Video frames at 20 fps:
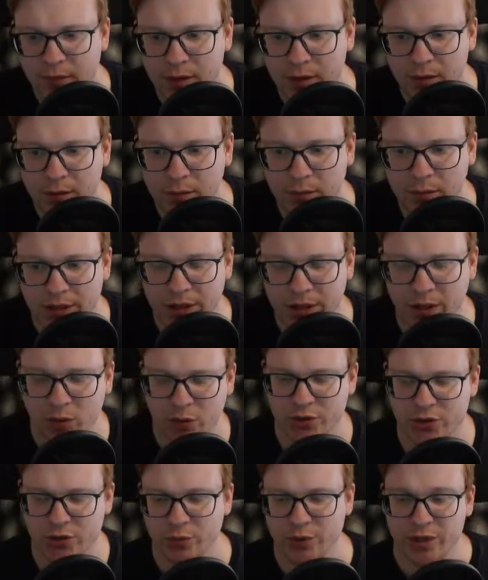But
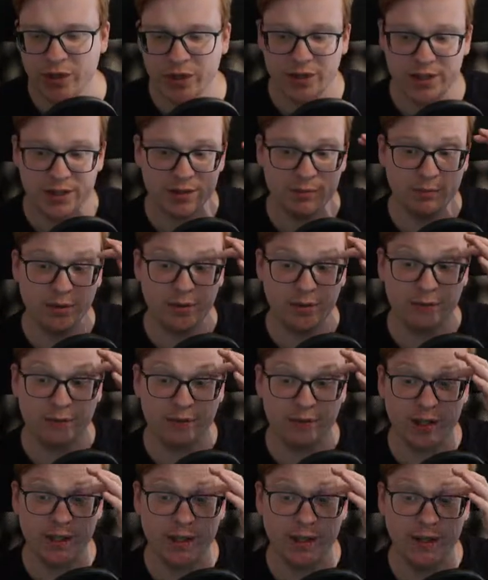also we can
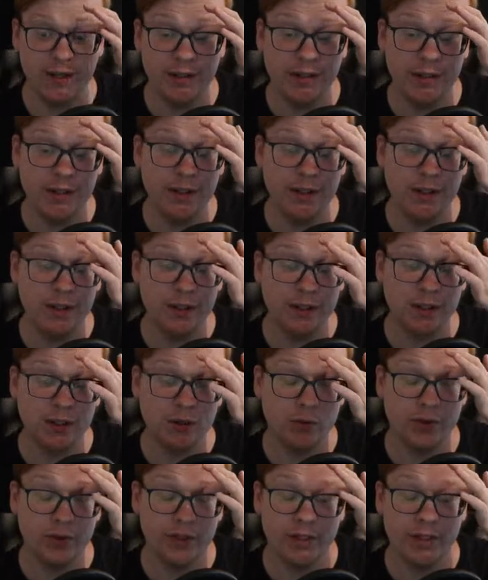simplify the
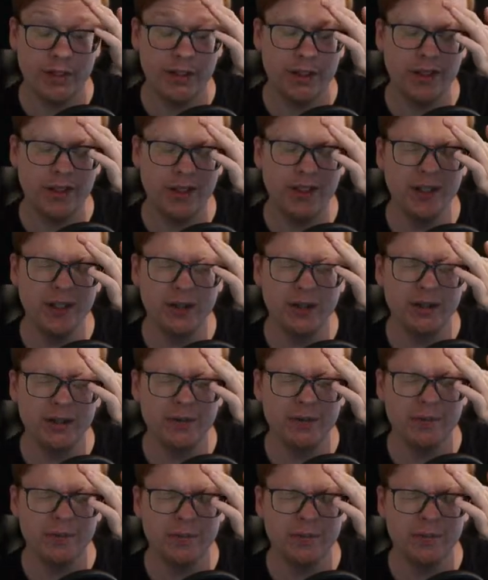code in here.